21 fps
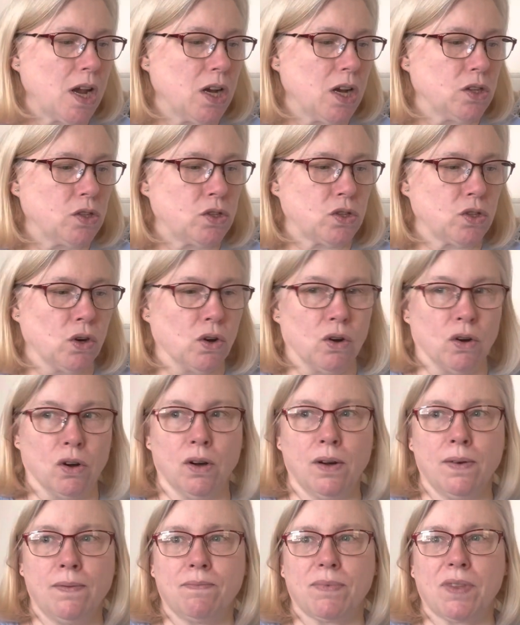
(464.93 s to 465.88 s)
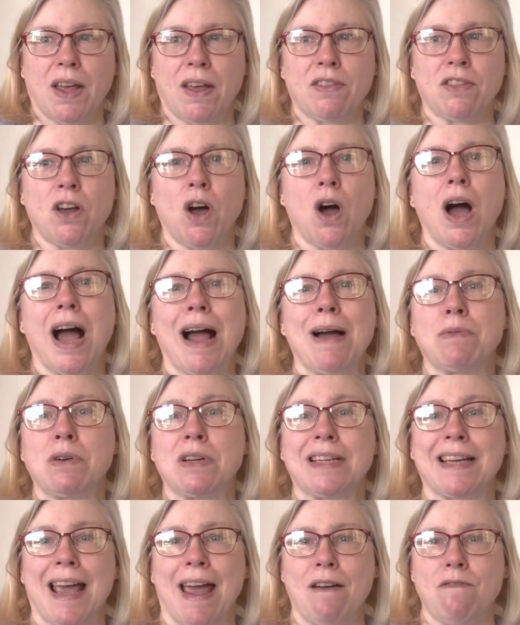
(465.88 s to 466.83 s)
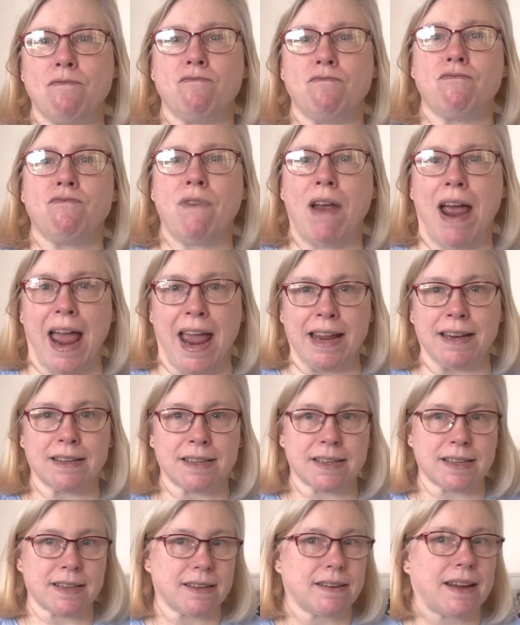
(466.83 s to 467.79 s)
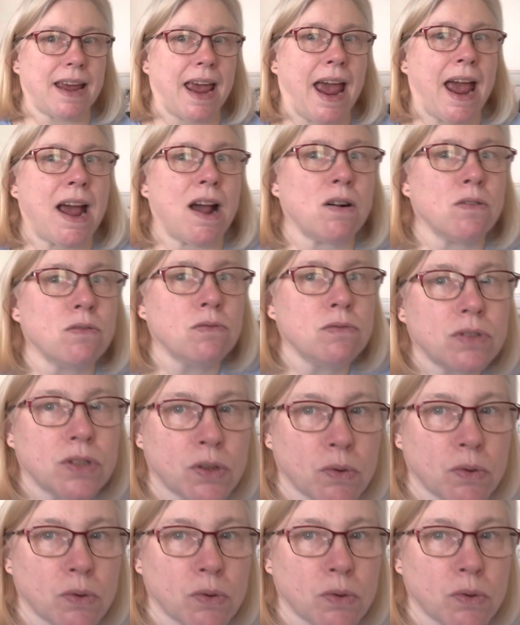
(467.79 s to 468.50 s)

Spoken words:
So I thought I would get Red out,